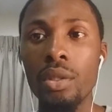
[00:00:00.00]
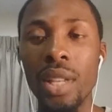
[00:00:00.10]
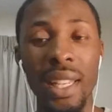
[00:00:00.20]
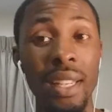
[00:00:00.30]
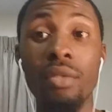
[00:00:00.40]

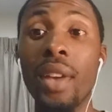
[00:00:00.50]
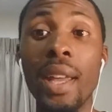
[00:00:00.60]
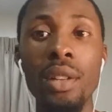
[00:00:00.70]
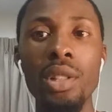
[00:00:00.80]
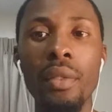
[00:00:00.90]
take
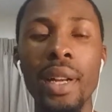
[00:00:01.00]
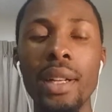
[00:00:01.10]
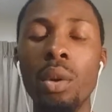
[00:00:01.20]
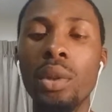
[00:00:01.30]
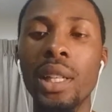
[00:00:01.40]
advantage of it,
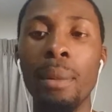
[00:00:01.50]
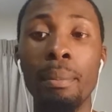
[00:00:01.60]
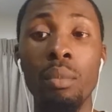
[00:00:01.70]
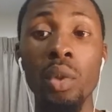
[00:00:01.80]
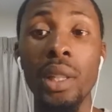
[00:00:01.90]
I don't think
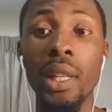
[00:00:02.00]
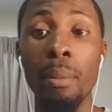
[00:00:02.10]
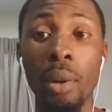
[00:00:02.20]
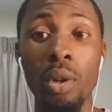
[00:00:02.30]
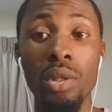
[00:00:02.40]
I'm really going
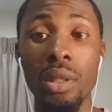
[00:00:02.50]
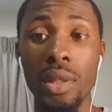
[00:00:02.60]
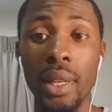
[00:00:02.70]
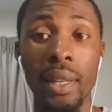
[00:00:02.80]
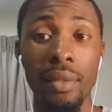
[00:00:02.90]
to personally
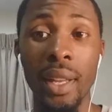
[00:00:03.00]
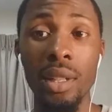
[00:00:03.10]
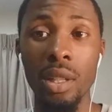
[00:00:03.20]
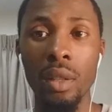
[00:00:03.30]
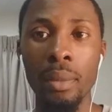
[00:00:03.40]
take
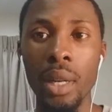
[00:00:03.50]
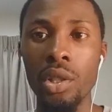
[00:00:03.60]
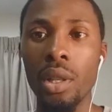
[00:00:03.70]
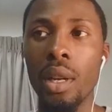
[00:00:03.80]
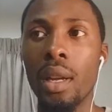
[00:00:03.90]
advantage of it much.